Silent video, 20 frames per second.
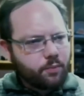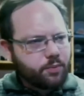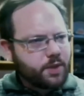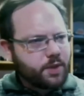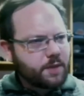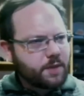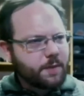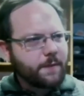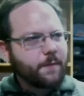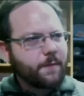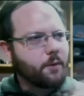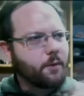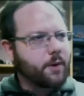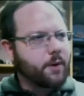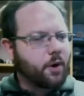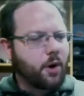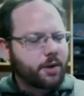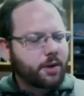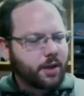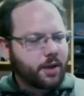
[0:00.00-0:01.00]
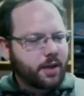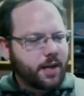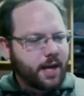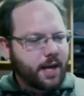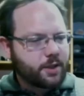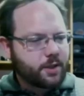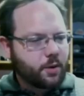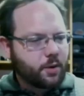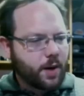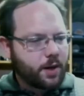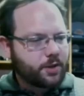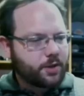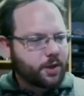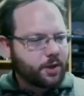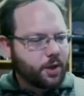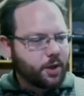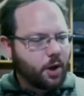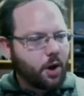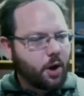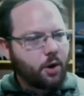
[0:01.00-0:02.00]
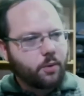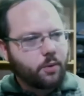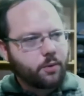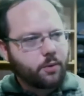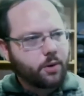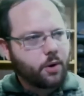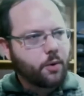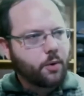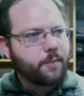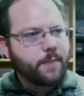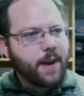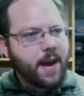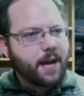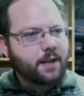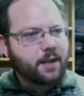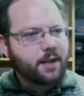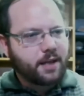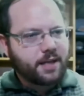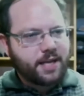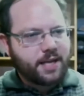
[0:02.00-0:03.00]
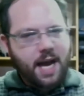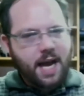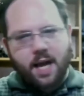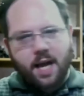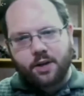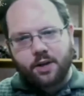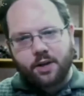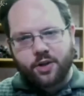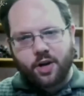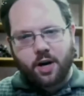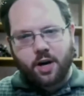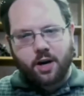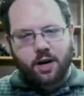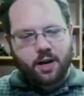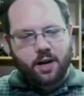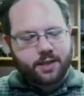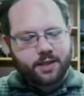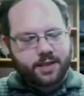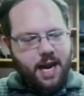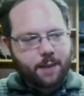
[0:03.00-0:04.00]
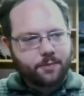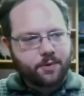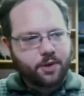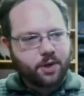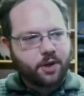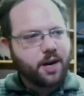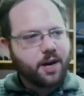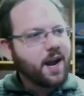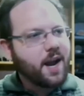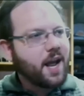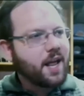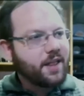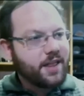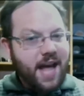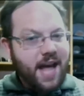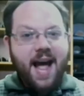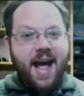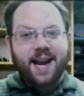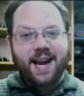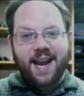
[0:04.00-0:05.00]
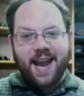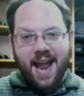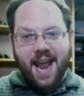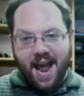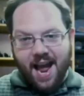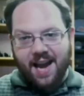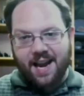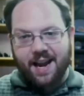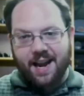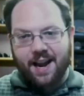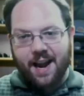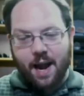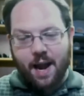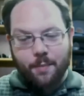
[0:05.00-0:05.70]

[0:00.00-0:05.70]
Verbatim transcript: Just before we go on to the next question, going back to the Talion chapter, that cannon.